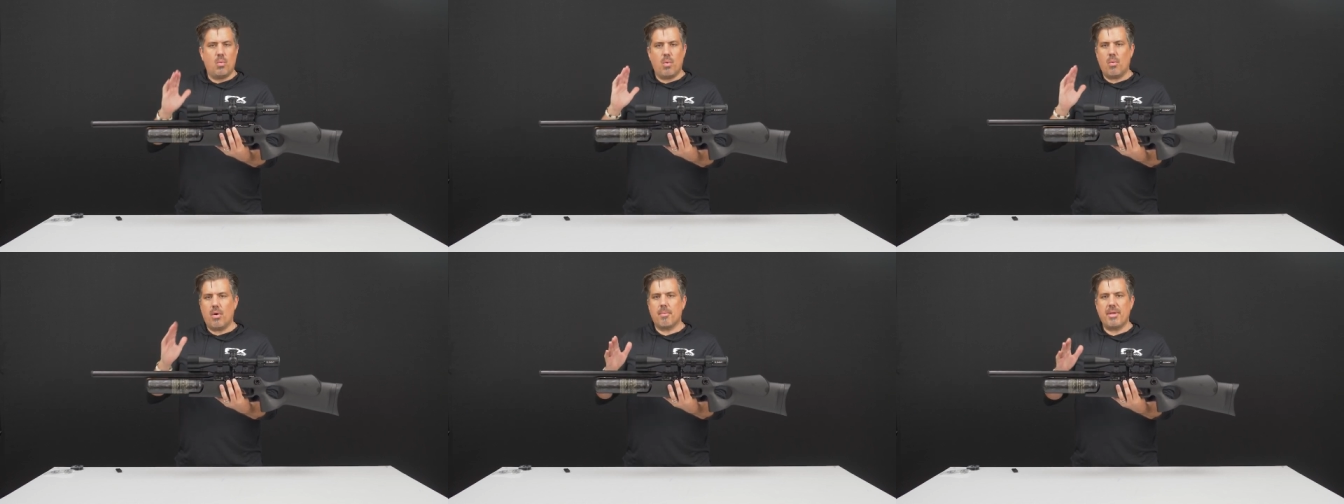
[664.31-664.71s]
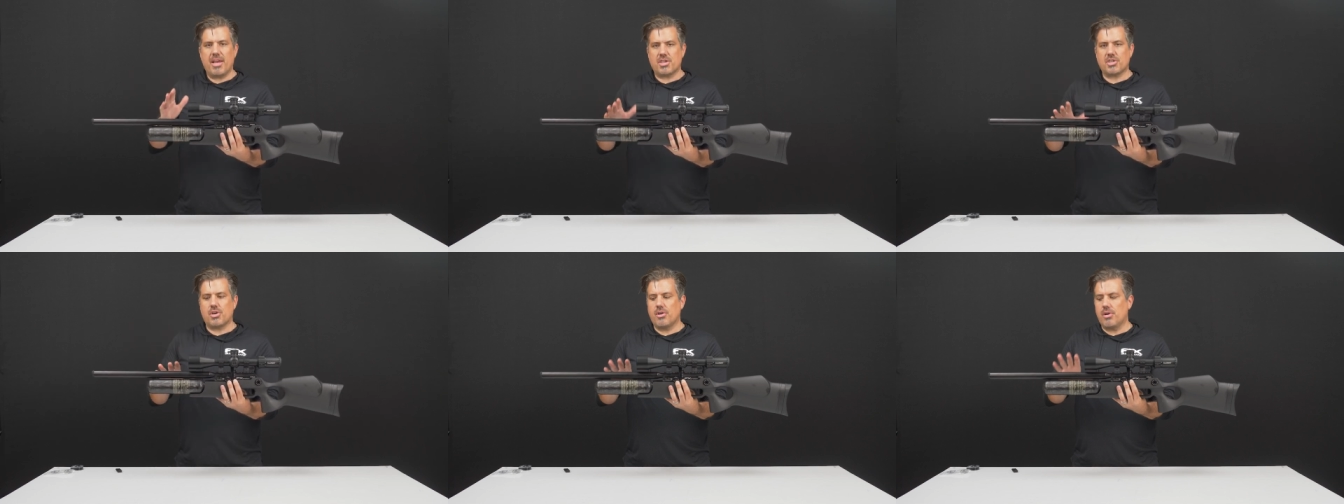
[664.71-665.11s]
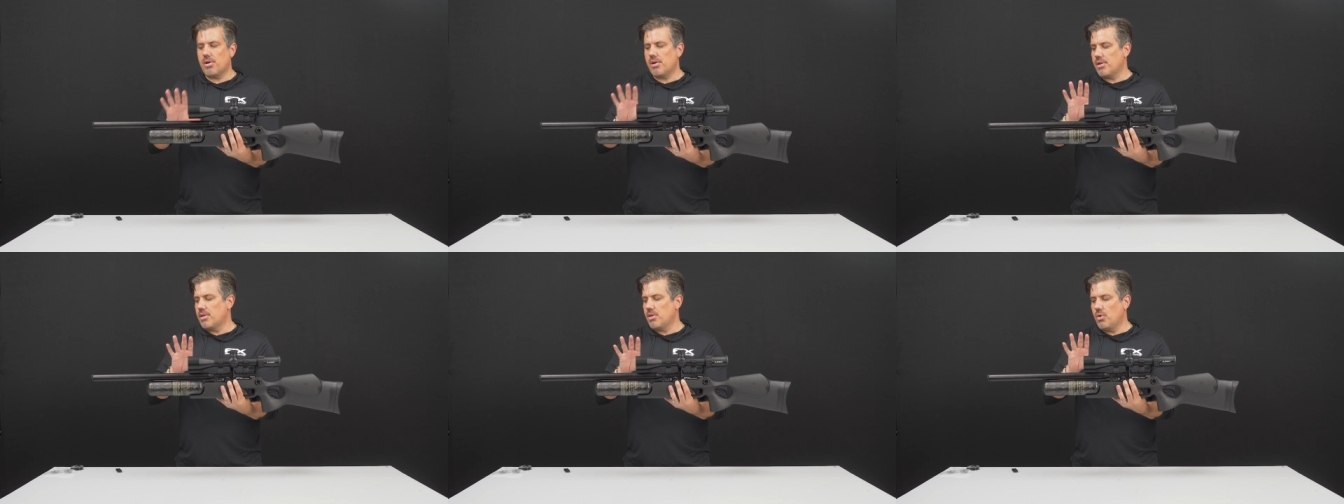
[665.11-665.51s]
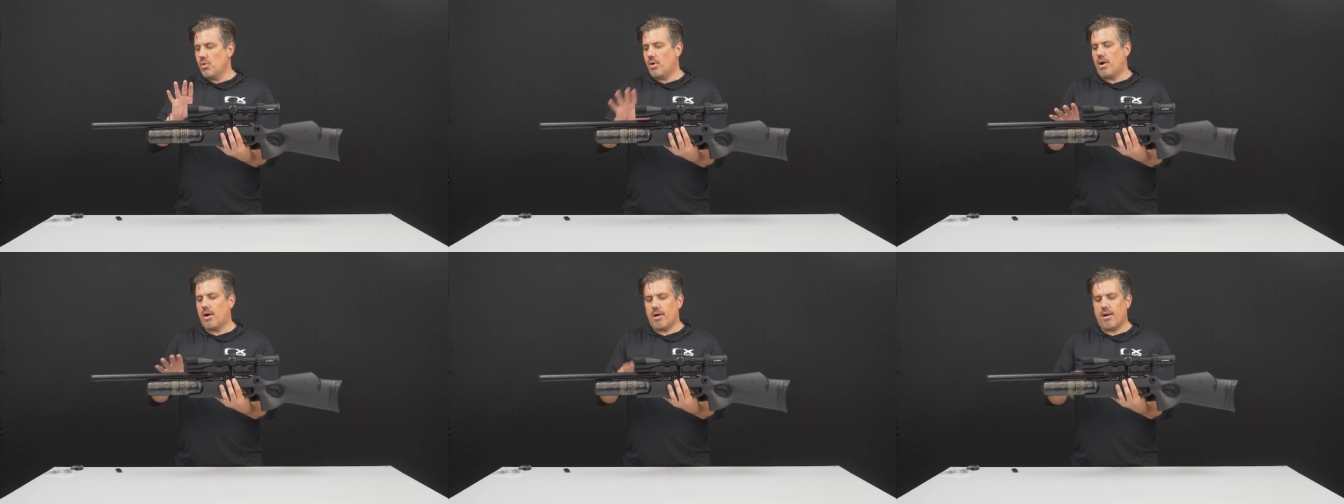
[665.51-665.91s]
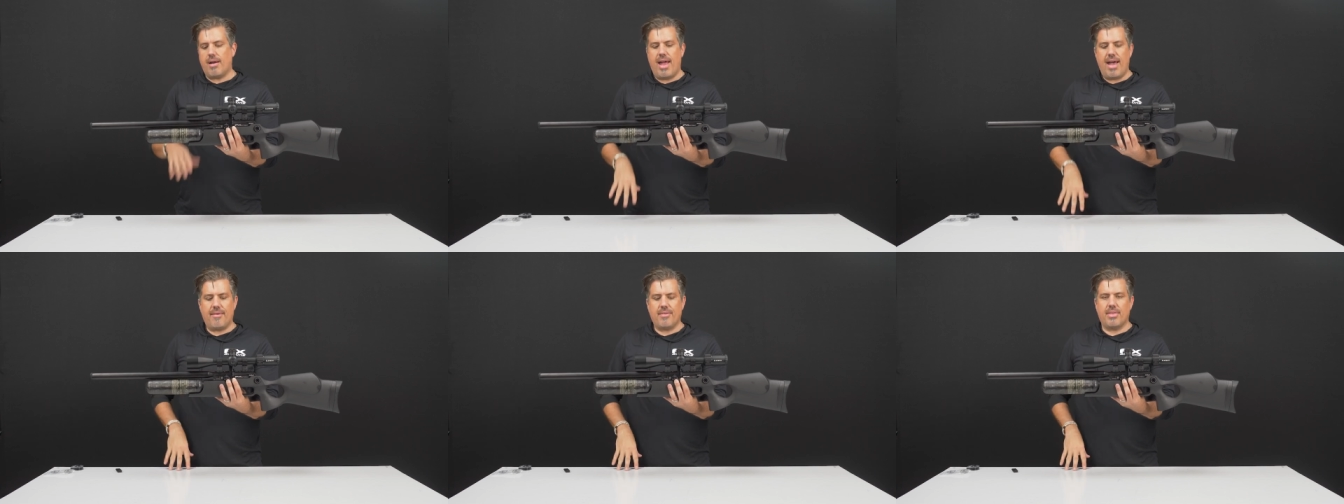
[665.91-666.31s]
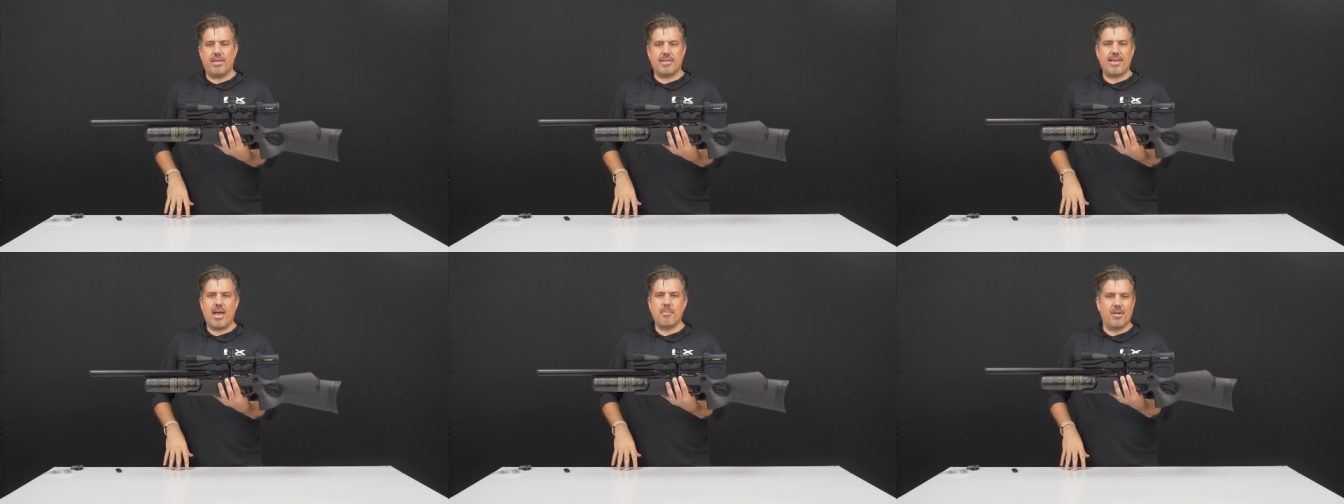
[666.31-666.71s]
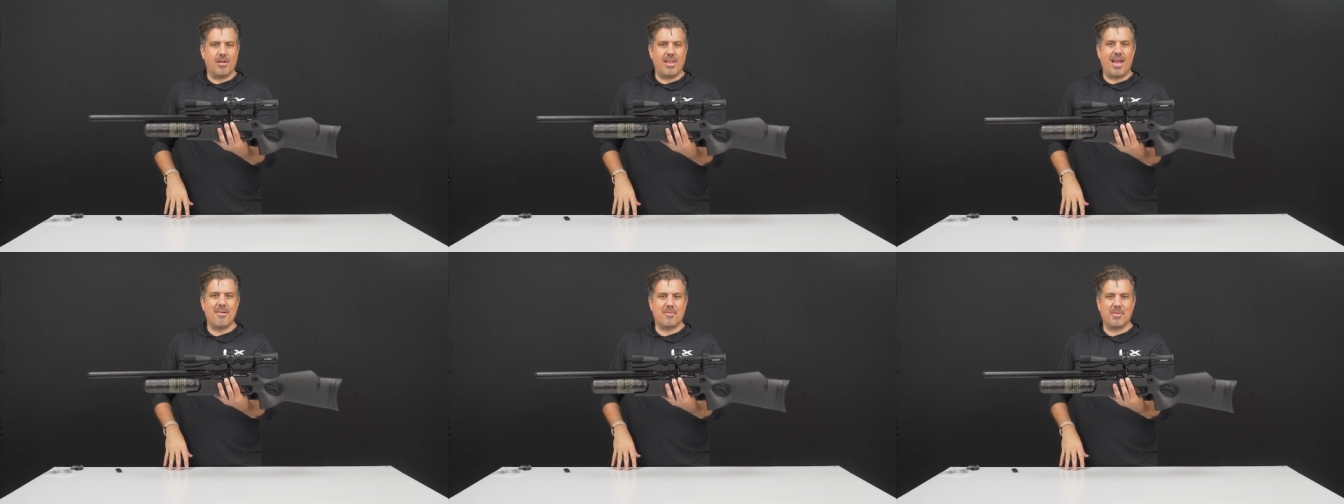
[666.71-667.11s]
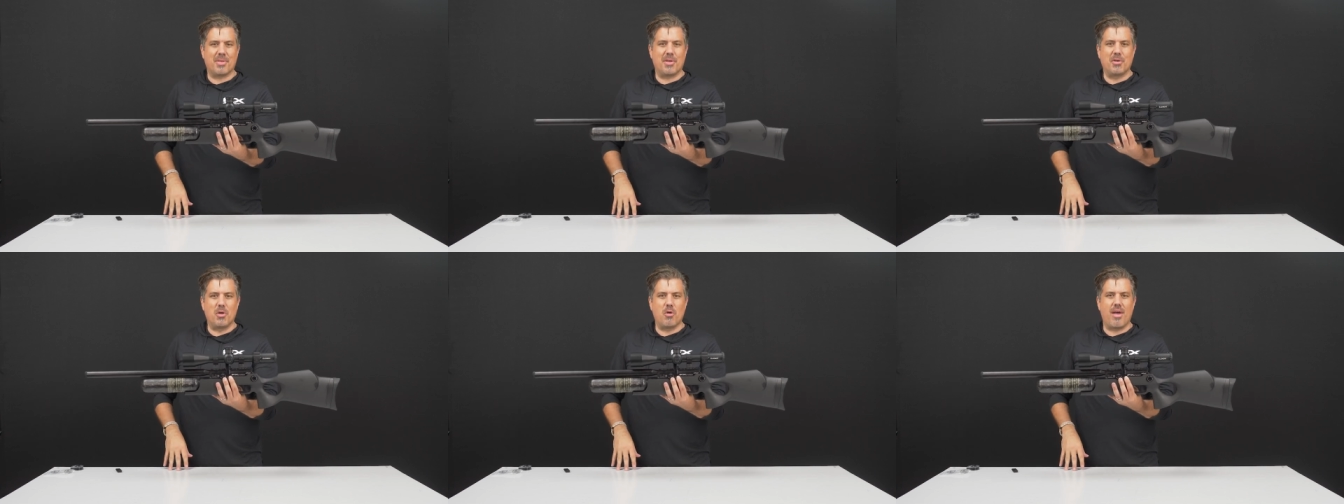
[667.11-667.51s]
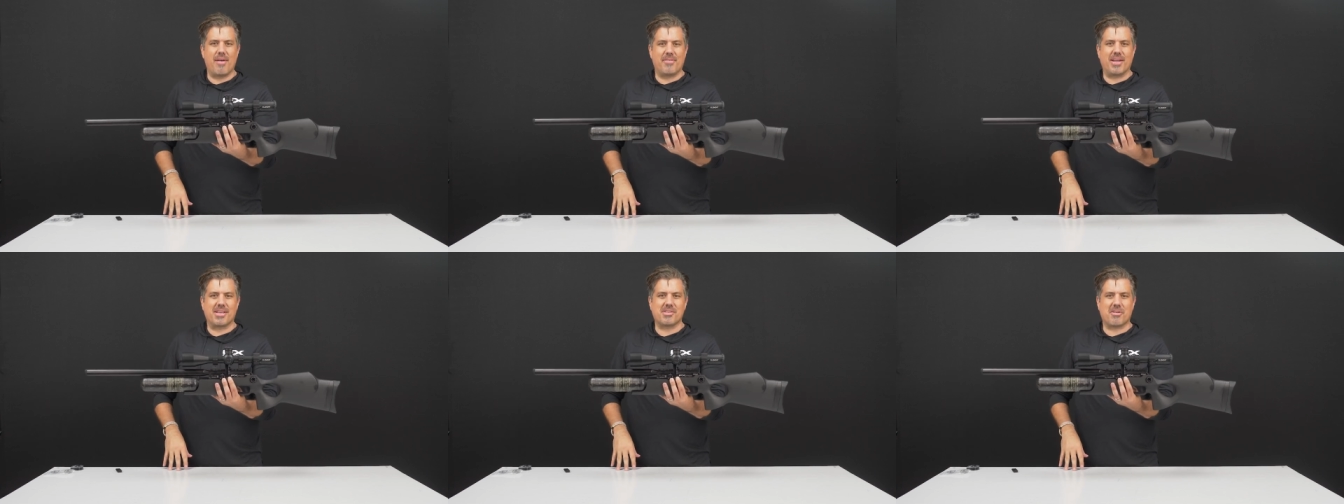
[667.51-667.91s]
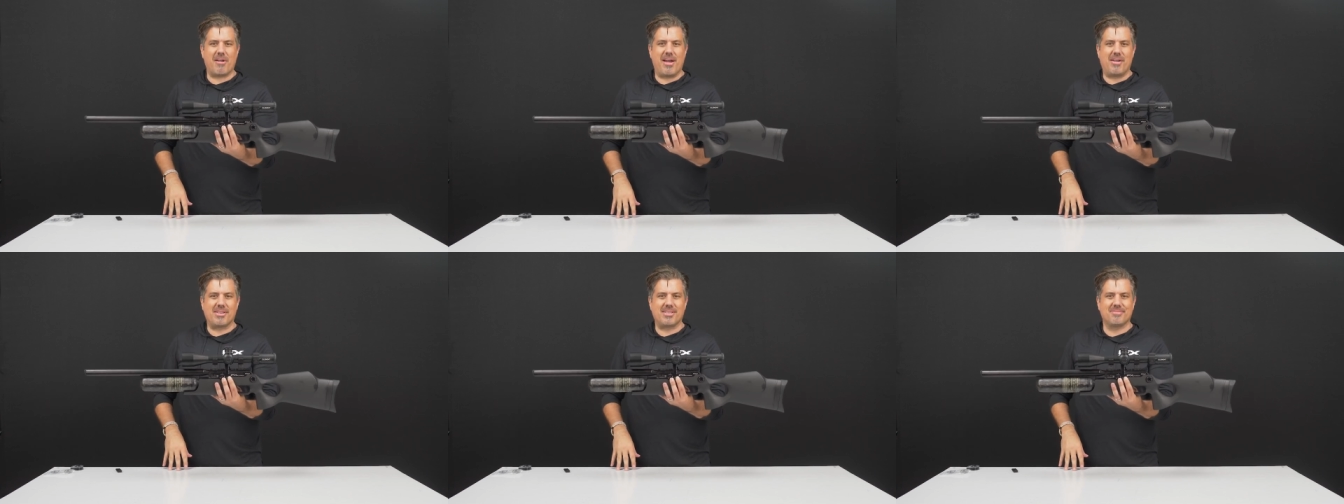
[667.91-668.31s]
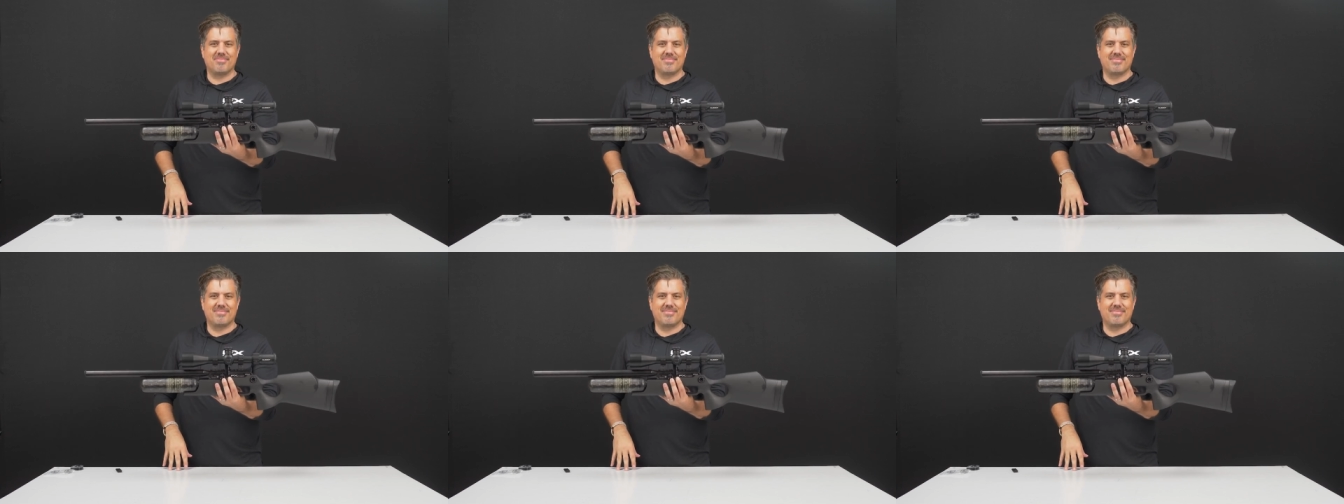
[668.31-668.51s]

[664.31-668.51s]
We want to make sure you are having the time of your life with your new FX Crown.